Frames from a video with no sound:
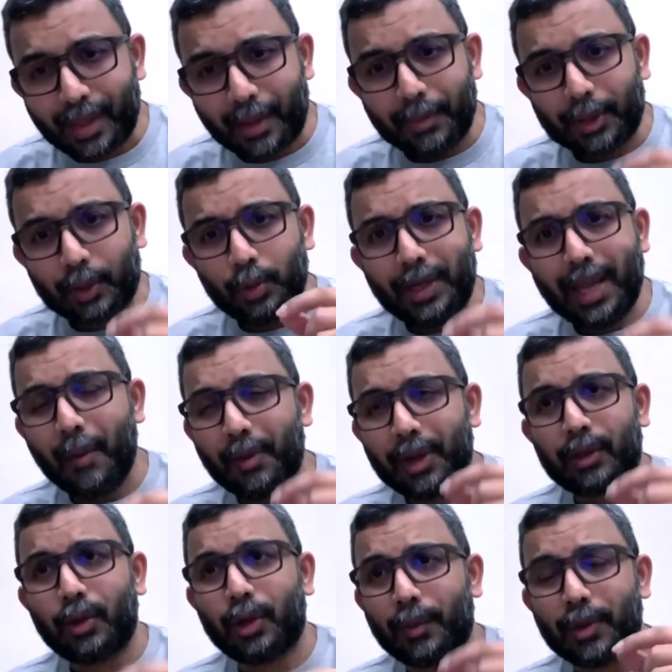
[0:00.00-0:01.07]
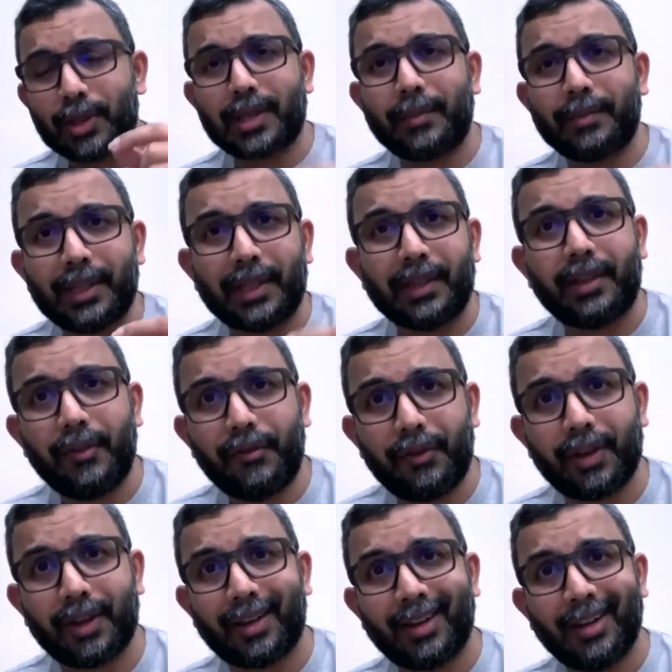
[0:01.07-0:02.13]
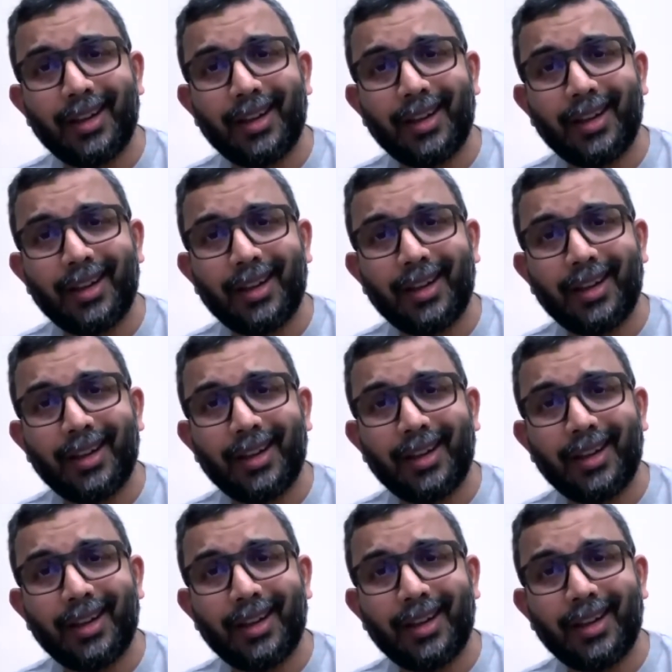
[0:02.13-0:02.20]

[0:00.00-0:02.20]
But today I want to talk about something different.